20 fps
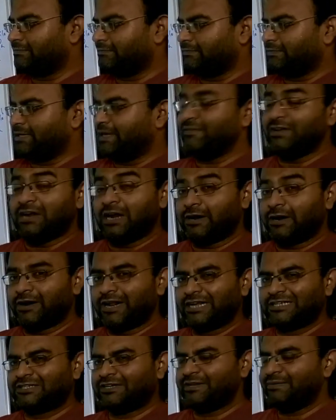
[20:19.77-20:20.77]
even under
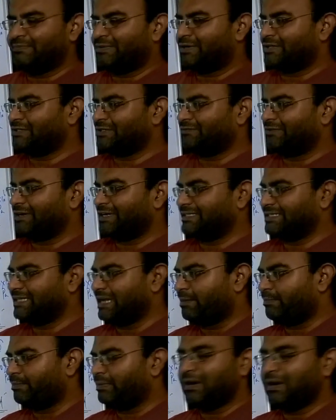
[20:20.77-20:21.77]
extreme pressure, for
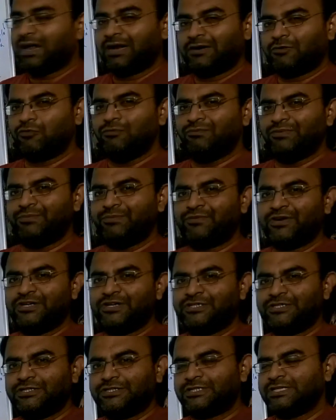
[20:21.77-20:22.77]
example, at room
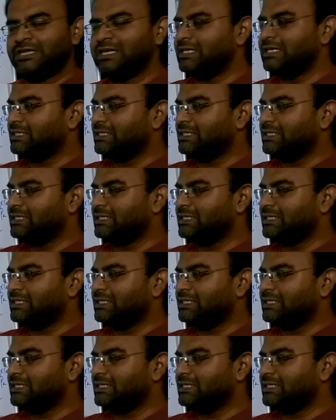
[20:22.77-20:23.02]
temperatures,